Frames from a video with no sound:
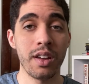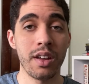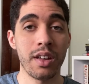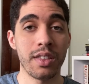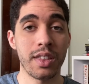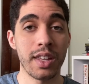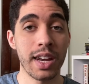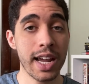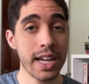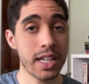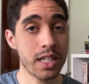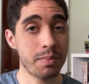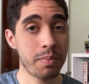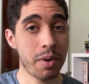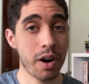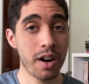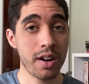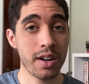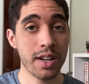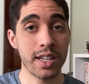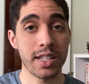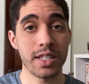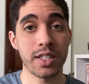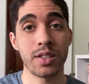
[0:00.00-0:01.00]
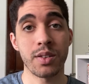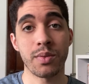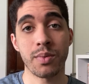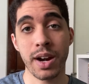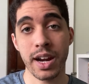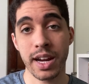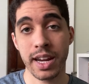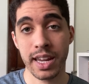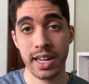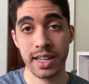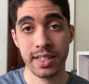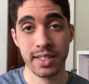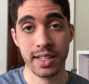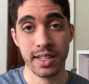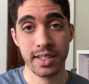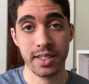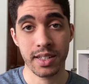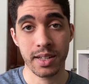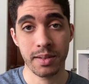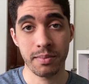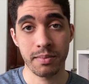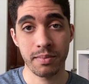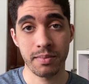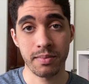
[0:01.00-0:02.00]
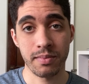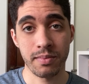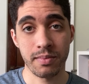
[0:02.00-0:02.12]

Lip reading: The next part is the ranking system.